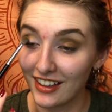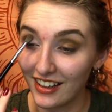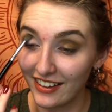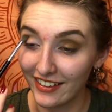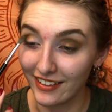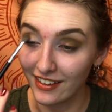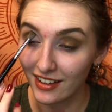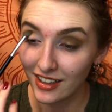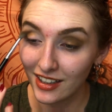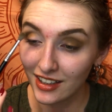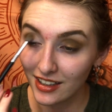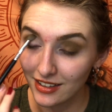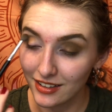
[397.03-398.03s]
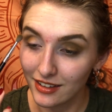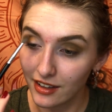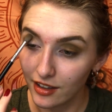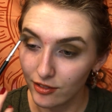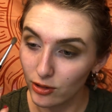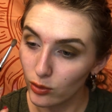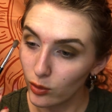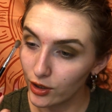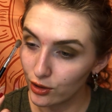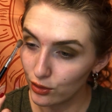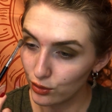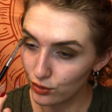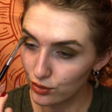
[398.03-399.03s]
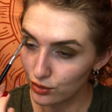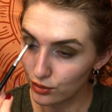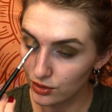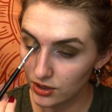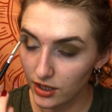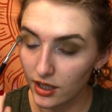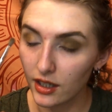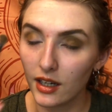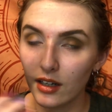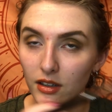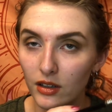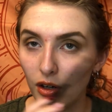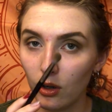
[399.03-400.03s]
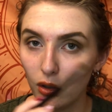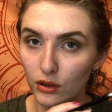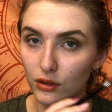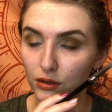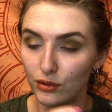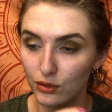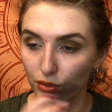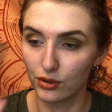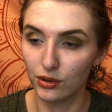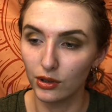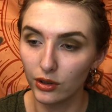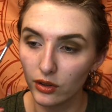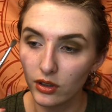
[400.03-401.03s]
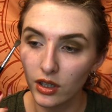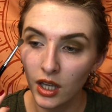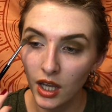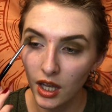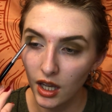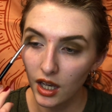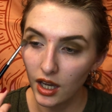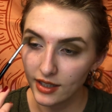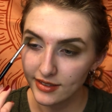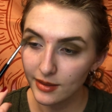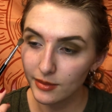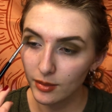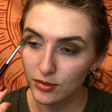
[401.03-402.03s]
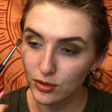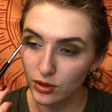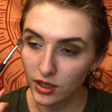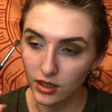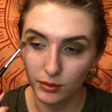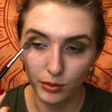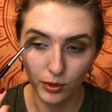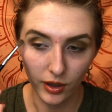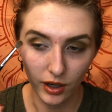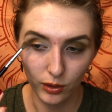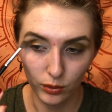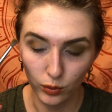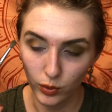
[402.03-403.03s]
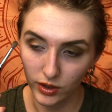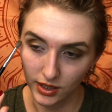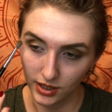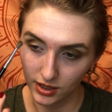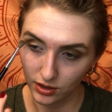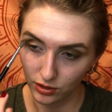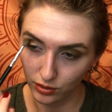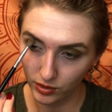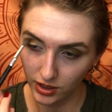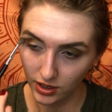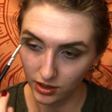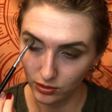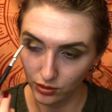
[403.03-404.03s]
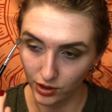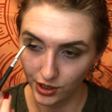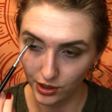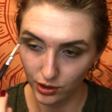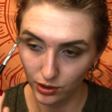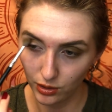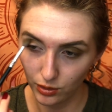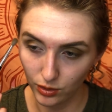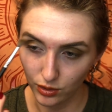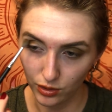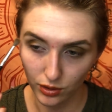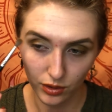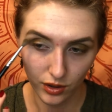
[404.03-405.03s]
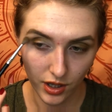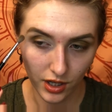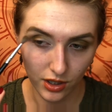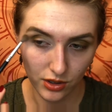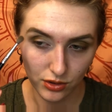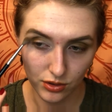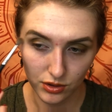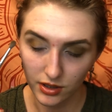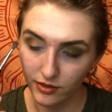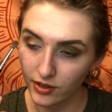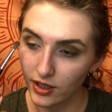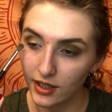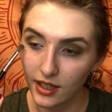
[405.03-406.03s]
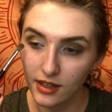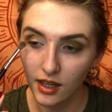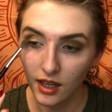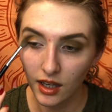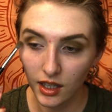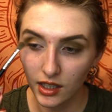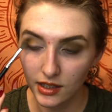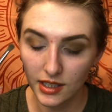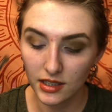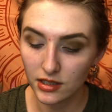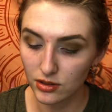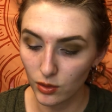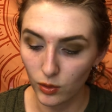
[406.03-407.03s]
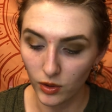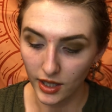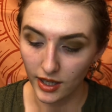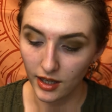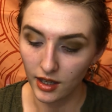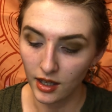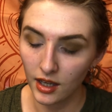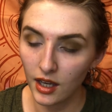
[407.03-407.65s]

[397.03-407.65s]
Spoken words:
I never wear neutral, like all neutral look. I sometimes do like a brown with like green or yellow or orange or stuff like that. That is okay.